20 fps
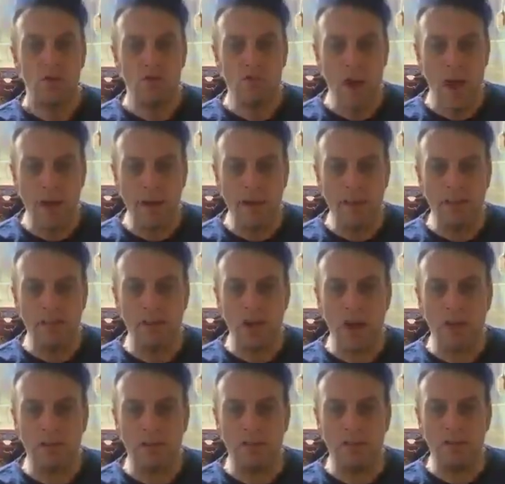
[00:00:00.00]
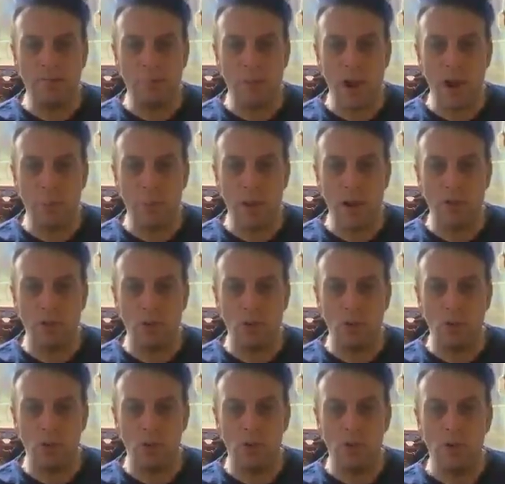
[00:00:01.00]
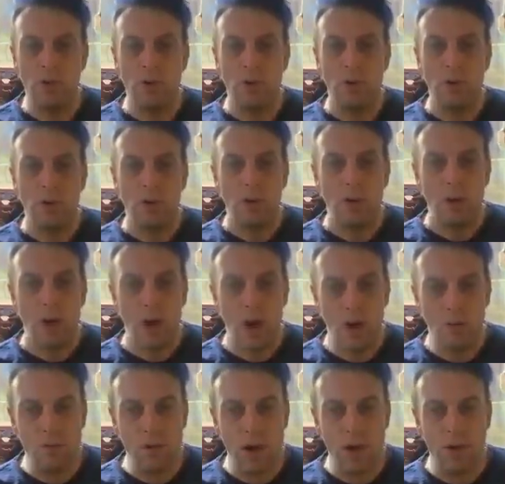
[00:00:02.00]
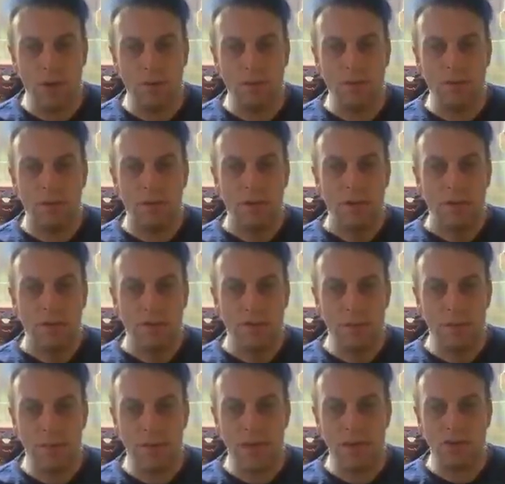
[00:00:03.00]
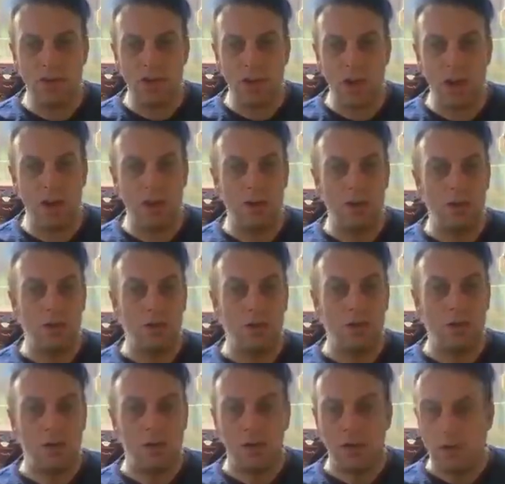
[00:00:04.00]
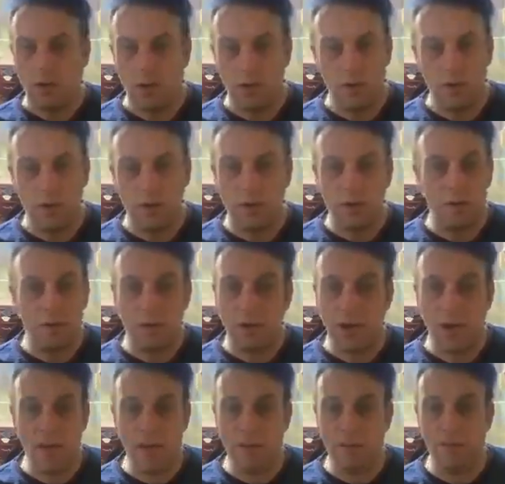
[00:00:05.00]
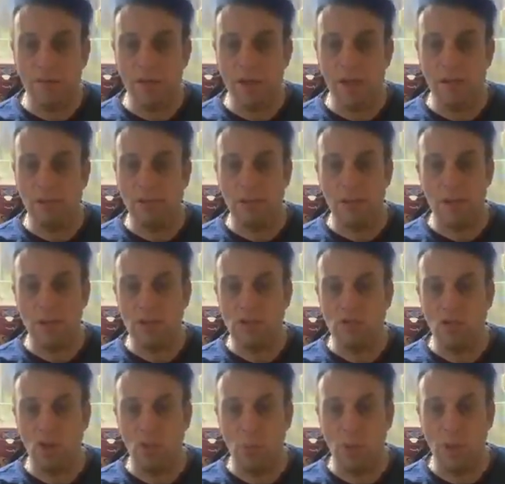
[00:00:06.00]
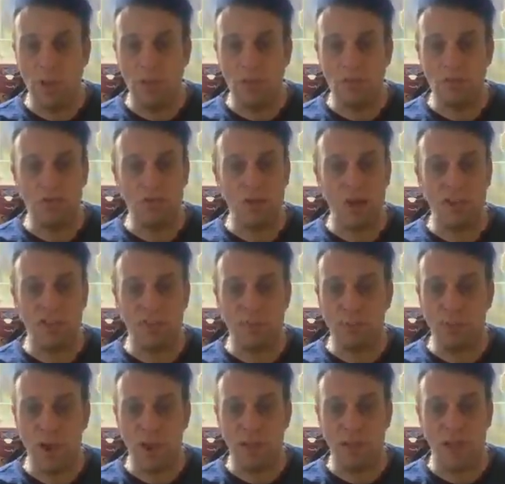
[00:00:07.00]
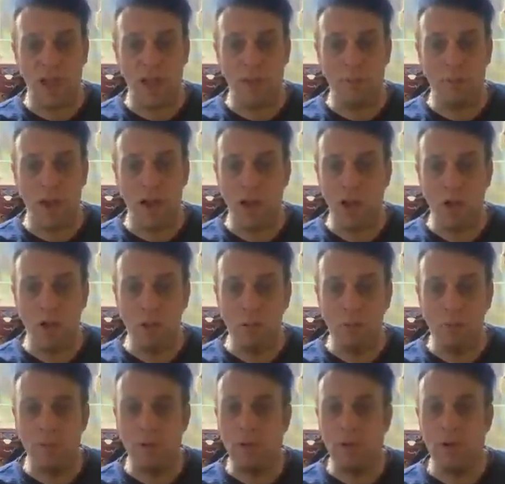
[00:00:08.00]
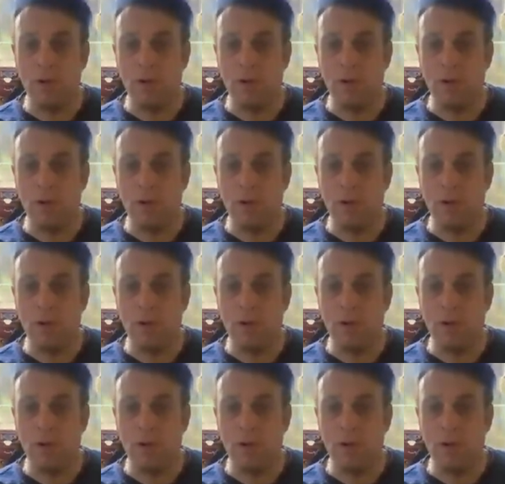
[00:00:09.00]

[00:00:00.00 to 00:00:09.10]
Rain is starting to break my door. A raid from nature and a flood and strong winds tries to break down my home.